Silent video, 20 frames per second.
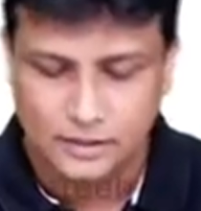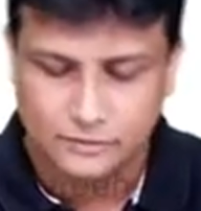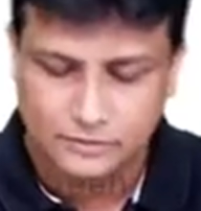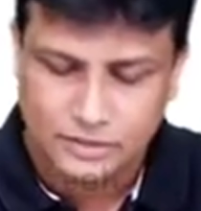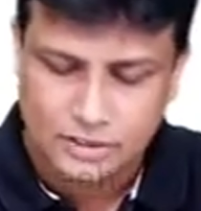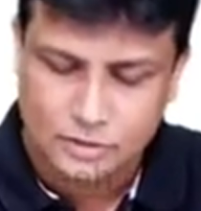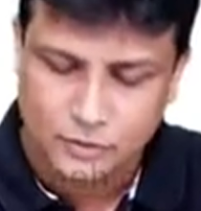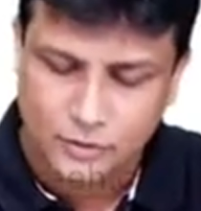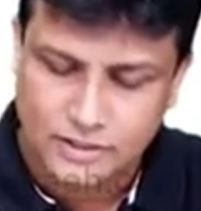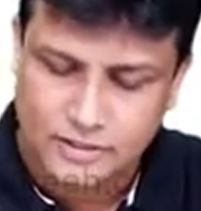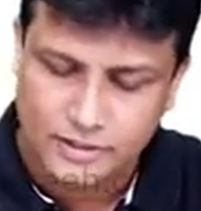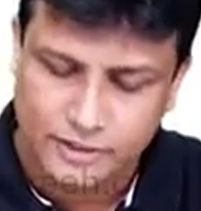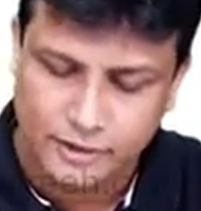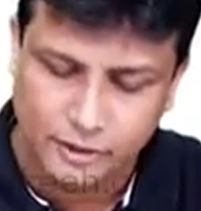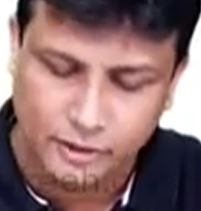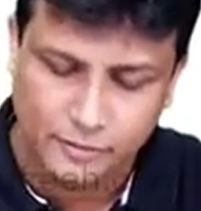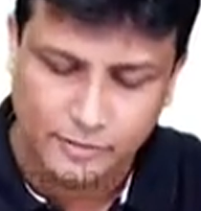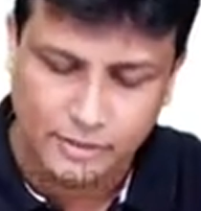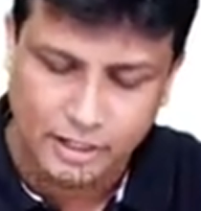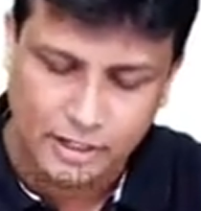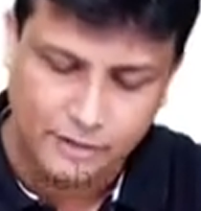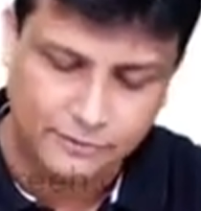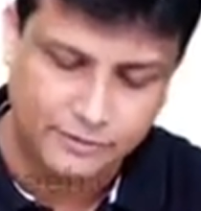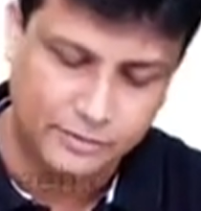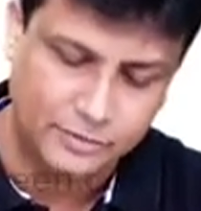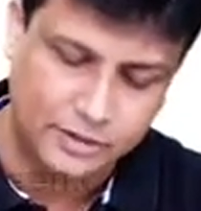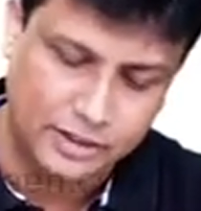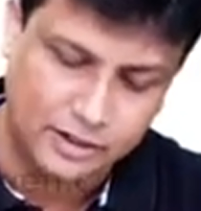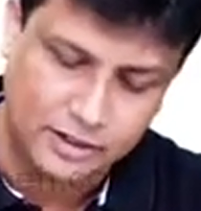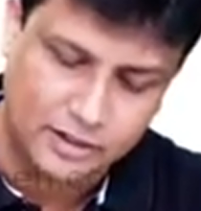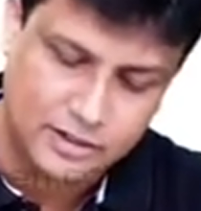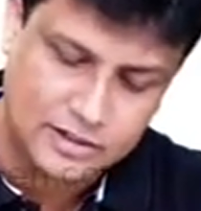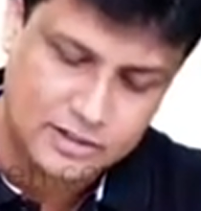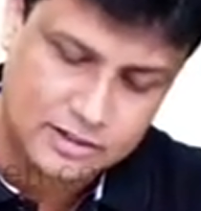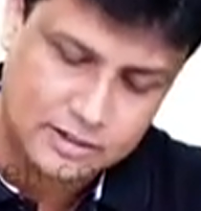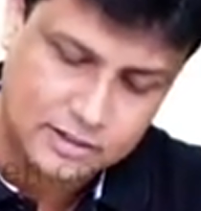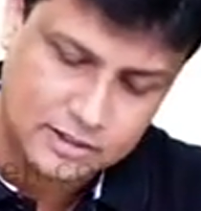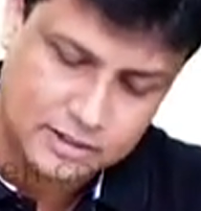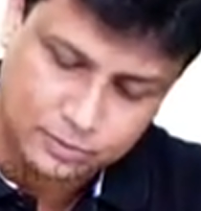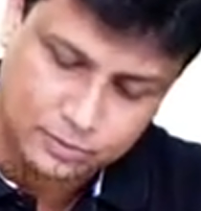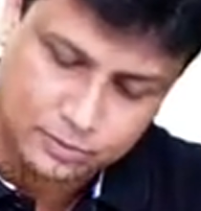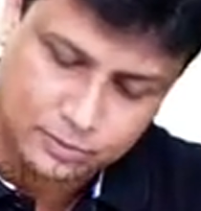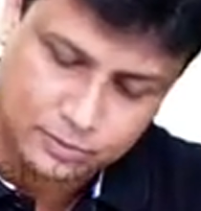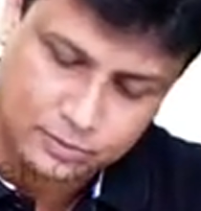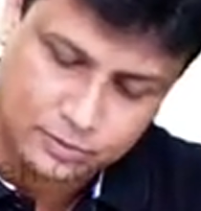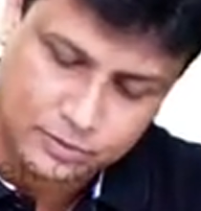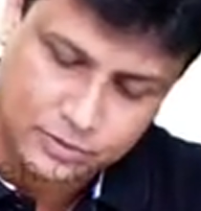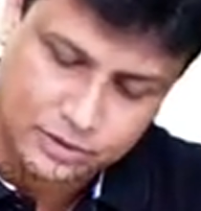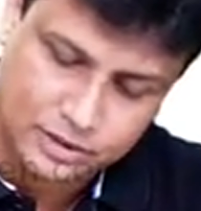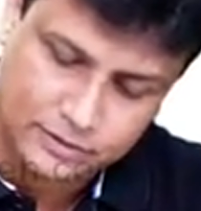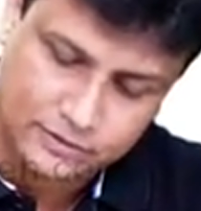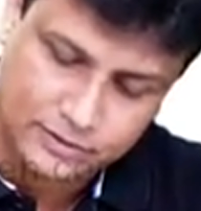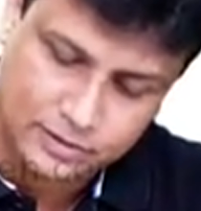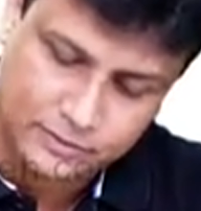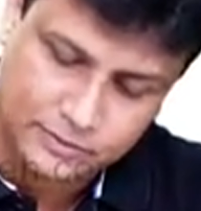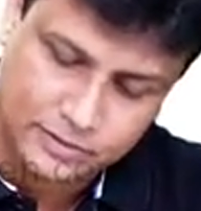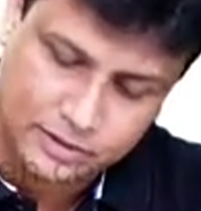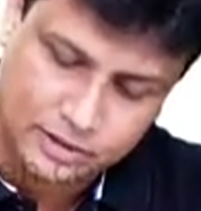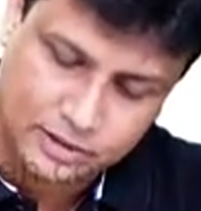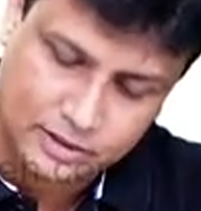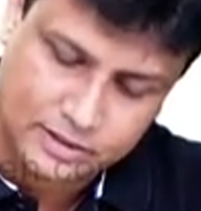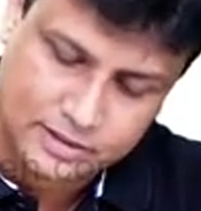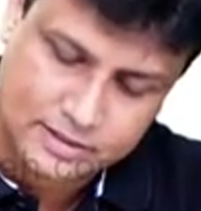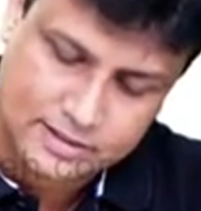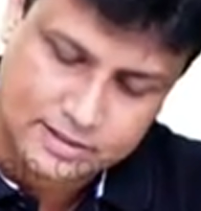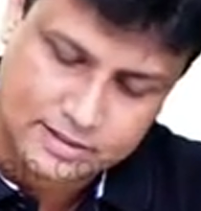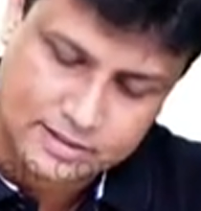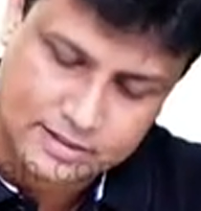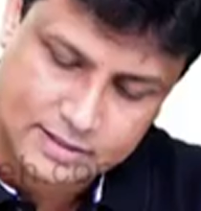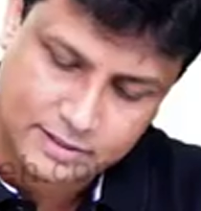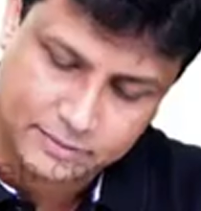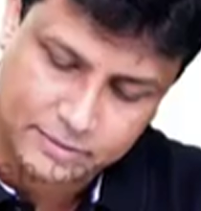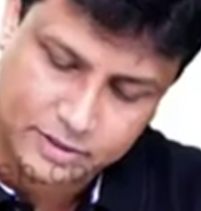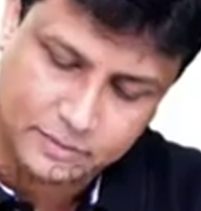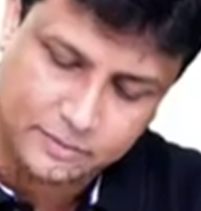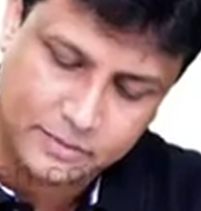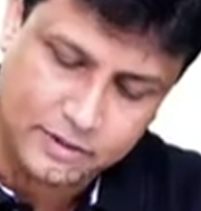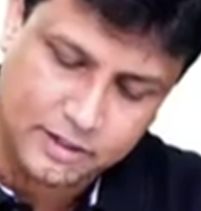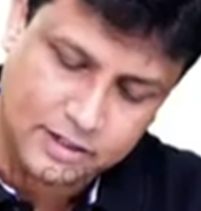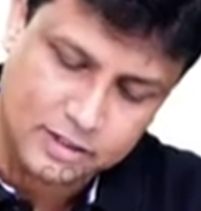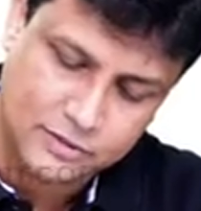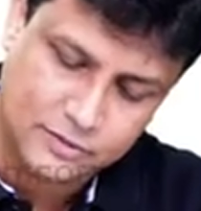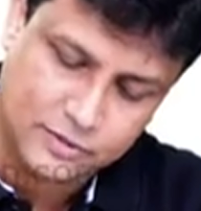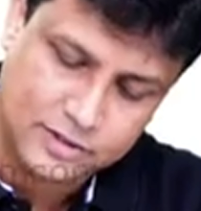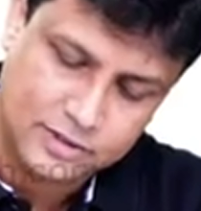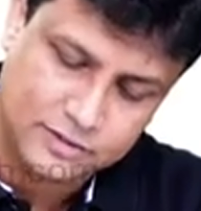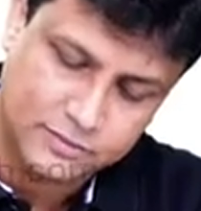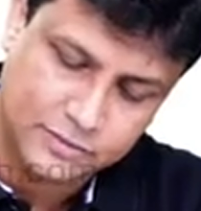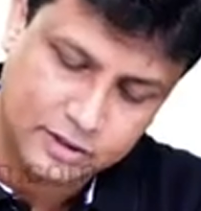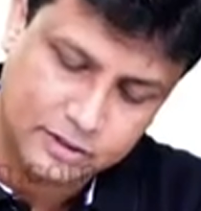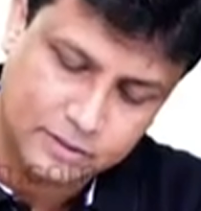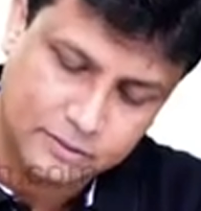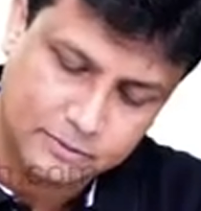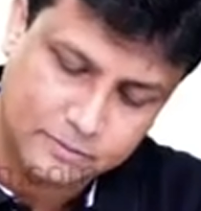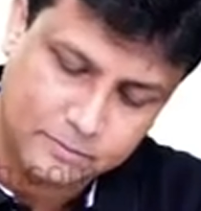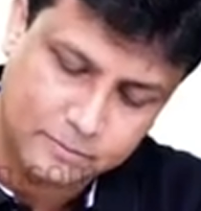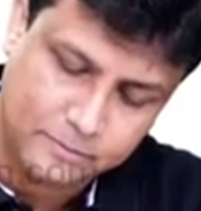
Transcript: if this one is the developing diaphragm there, guys, there will be septum transversum here,